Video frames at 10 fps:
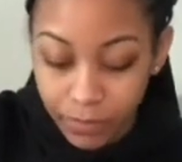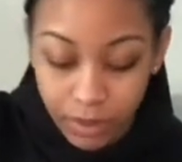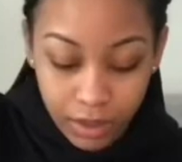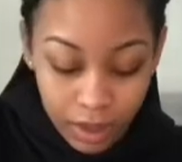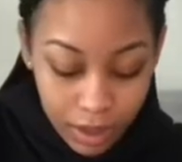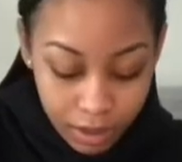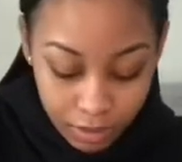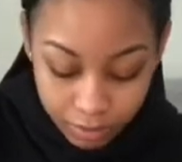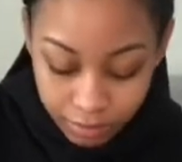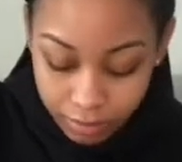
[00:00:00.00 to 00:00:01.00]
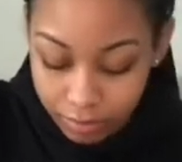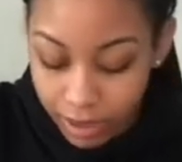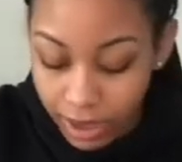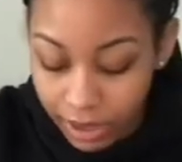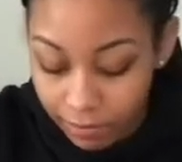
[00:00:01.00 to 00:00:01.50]
y'all know, I
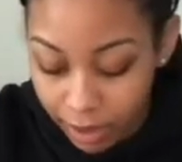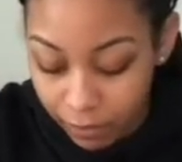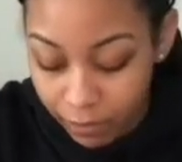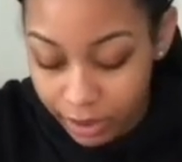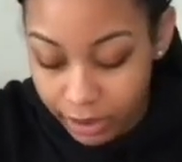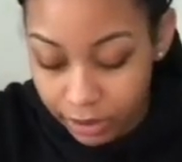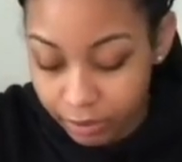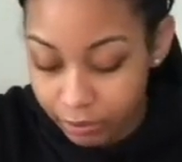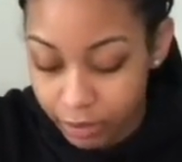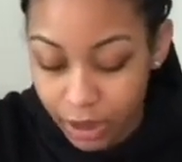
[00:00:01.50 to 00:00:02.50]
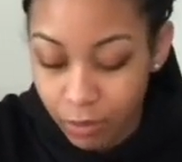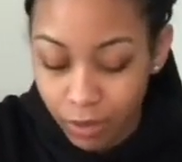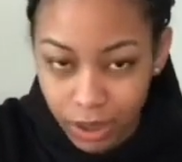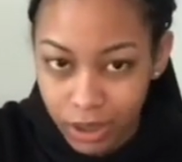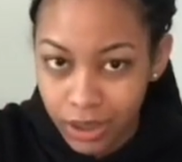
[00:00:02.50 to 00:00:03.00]
gave y'all the rundown, which I
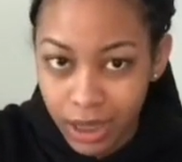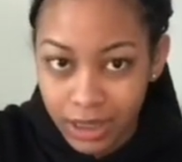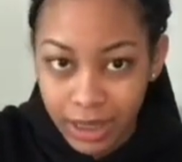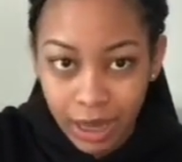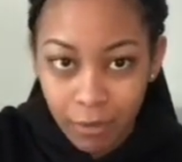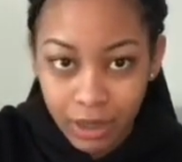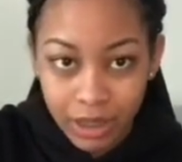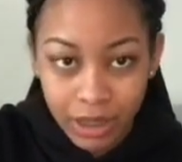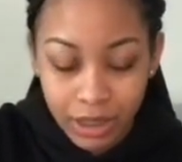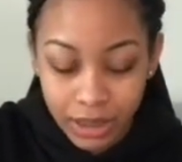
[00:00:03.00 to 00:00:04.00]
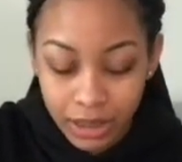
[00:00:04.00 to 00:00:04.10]
want, and y'all say y'all want this.